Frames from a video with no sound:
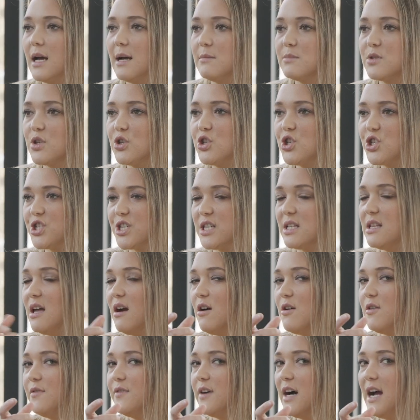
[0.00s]
So just to
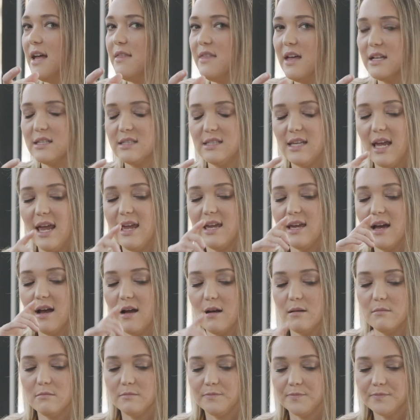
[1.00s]
clarify, that's
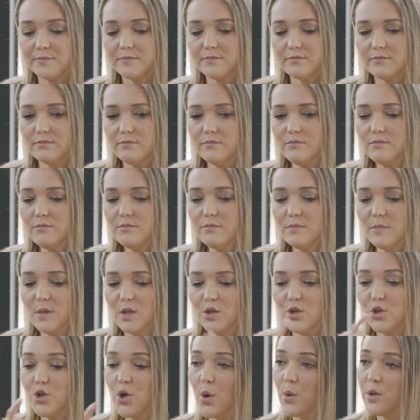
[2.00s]

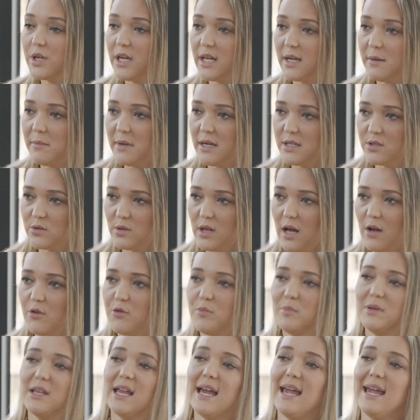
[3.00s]
you go and get a mental
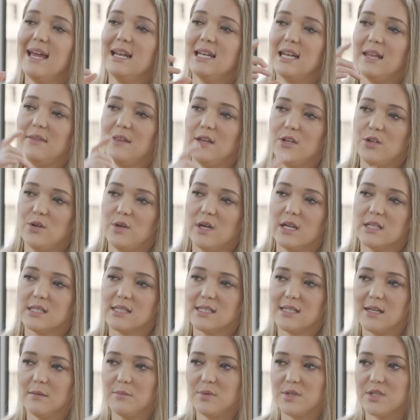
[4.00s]
health plan, and then you get
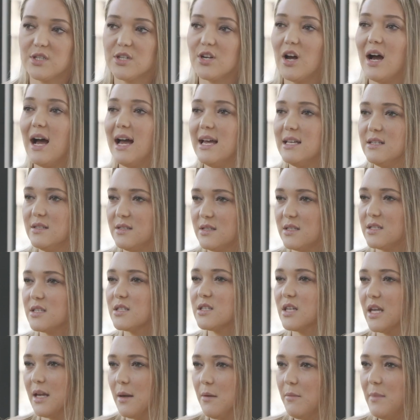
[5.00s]
subsidised.
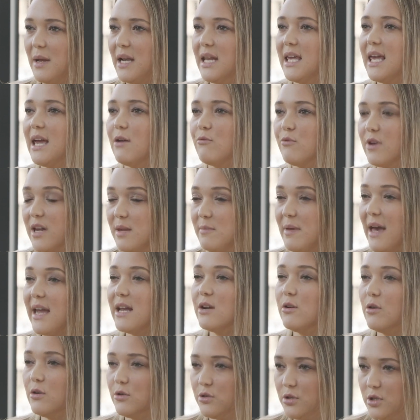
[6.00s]
It's like a Medicare
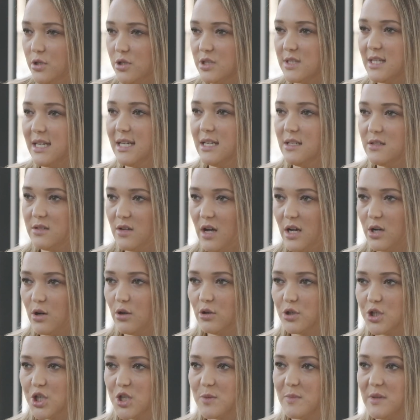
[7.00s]
rebate on seeing a
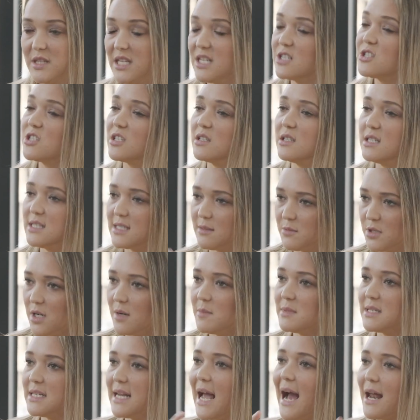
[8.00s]
psychologist, but there still is
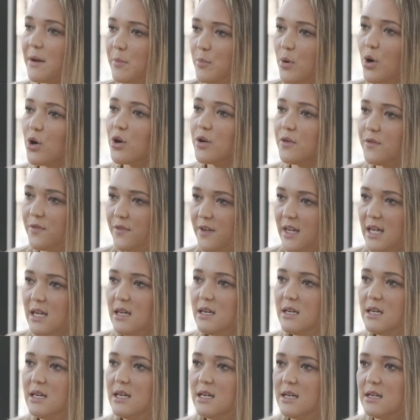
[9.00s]
sometimes an out-of-pocket fee.
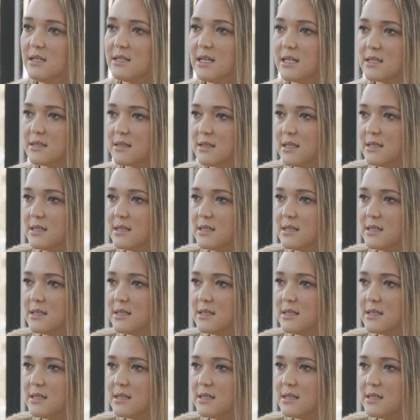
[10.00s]
Is